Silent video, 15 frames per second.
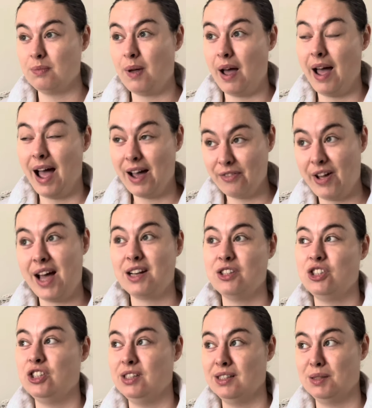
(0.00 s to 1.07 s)
I have had
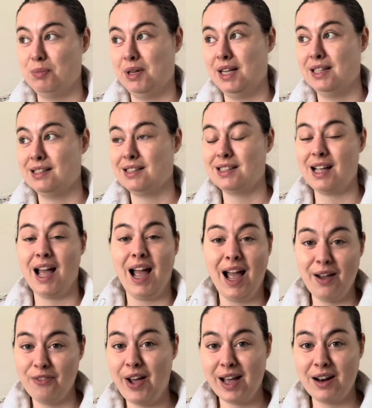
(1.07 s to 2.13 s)
shin splints. I
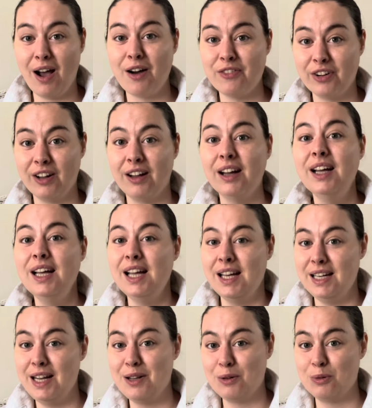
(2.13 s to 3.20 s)
have had other
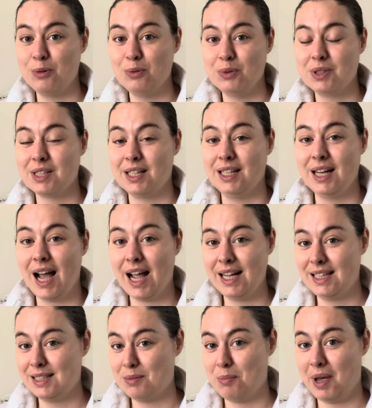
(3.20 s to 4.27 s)
niggles and
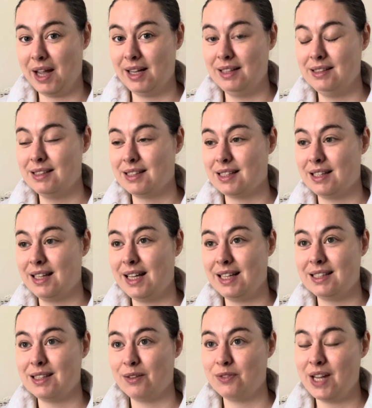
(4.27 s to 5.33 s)
aches and pains and
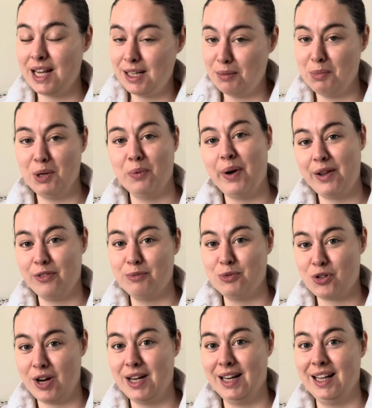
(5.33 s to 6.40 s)
things that have taken me away from
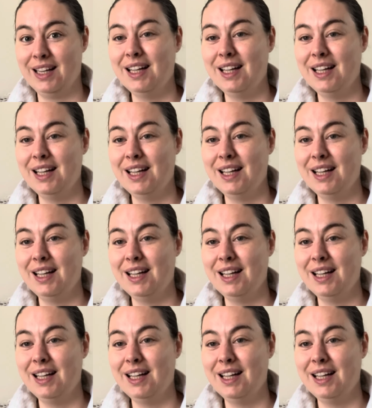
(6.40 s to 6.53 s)
training.